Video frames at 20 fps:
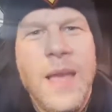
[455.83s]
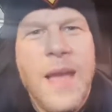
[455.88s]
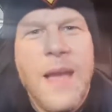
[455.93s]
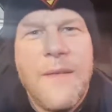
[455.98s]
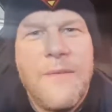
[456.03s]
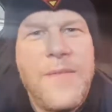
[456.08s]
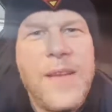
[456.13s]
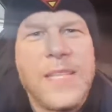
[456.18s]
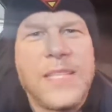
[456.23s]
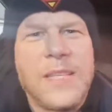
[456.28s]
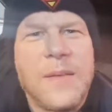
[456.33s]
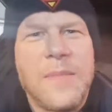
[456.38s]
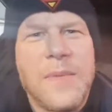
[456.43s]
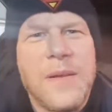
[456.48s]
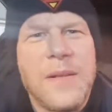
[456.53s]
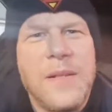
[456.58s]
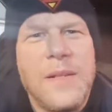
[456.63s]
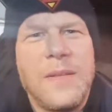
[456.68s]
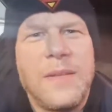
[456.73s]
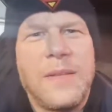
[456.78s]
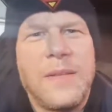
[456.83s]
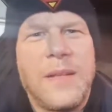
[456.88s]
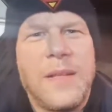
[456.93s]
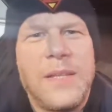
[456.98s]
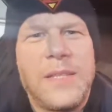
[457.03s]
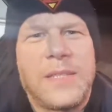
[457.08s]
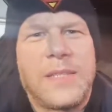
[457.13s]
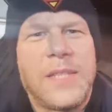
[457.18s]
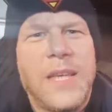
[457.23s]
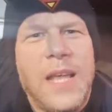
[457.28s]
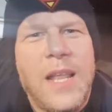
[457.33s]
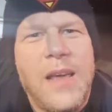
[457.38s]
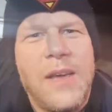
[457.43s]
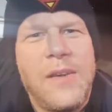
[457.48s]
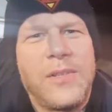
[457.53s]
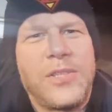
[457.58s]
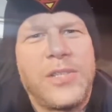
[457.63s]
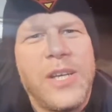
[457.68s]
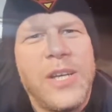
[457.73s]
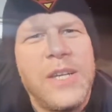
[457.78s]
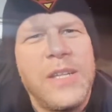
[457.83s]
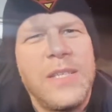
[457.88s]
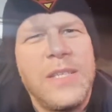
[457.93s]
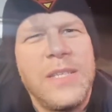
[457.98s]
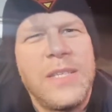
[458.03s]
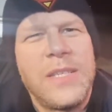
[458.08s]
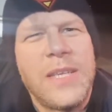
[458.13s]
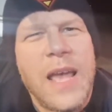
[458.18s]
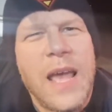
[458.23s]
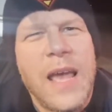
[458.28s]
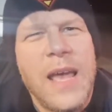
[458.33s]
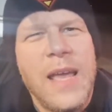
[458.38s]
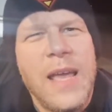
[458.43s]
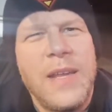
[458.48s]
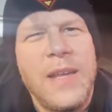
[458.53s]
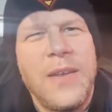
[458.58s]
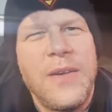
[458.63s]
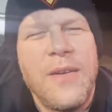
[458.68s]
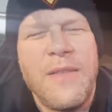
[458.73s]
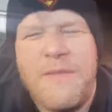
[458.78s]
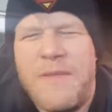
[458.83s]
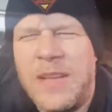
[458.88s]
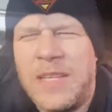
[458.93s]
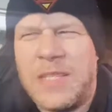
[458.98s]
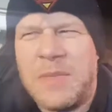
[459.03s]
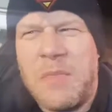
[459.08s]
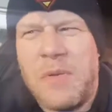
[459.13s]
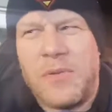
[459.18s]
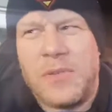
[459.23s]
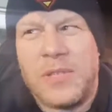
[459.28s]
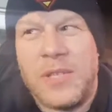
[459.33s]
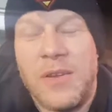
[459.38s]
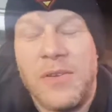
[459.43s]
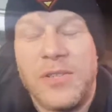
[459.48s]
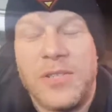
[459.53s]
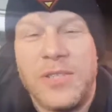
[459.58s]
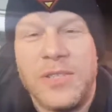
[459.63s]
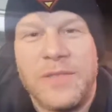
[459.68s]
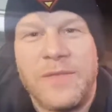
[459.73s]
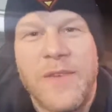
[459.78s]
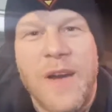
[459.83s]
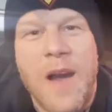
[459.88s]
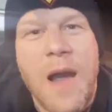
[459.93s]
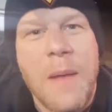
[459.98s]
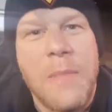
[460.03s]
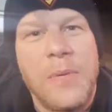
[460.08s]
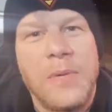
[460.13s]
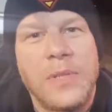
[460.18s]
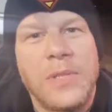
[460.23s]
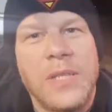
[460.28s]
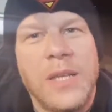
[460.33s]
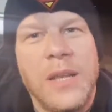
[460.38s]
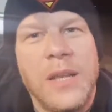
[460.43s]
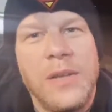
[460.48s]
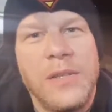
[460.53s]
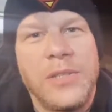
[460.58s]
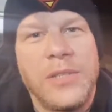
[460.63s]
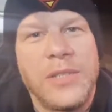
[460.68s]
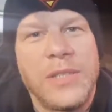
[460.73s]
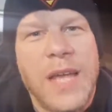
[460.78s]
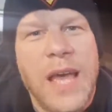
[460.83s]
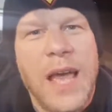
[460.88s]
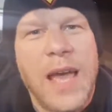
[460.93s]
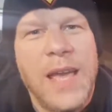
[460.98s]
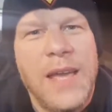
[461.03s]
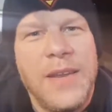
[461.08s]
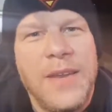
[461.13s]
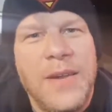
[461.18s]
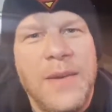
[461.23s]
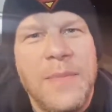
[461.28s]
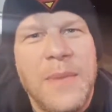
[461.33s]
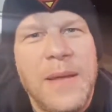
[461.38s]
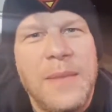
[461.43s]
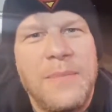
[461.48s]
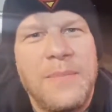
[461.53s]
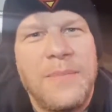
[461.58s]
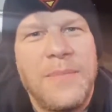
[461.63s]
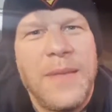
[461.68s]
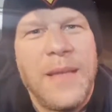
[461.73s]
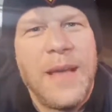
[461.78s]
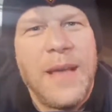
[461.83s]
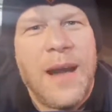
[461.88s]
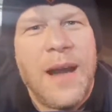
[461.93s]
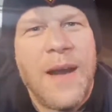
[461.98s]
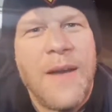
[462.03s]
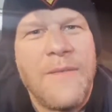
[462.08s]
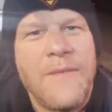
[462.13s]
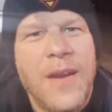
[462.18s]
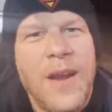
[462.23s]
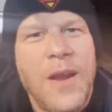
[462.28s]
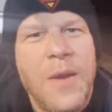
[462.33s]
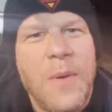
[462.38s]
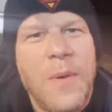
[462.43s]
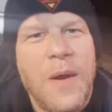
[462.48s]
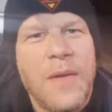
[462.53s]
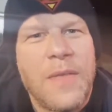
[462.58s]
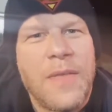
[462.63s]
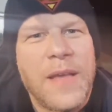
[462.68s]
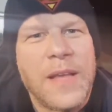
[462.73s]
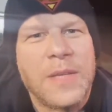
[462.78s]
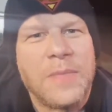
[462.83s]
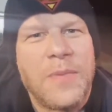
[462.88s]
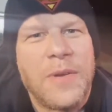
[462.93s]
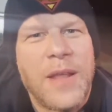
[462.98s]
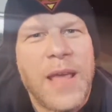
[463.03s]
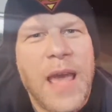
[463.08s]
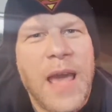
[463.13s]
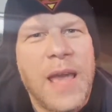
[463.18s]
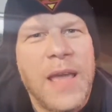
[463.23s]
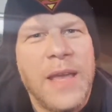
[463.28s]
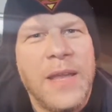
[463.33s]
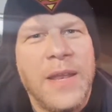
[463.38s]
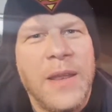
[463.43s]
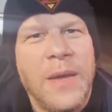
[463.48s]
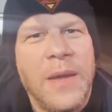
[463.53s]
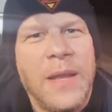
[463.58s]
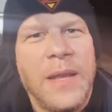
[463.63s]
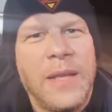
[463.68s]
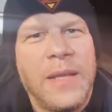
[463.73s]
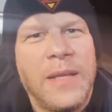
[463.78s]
Visible Solutions, how you doing? Visible Solutions, Viable Solutions, how you doing, mate? I'm very well, thanks, buddy. How you doing?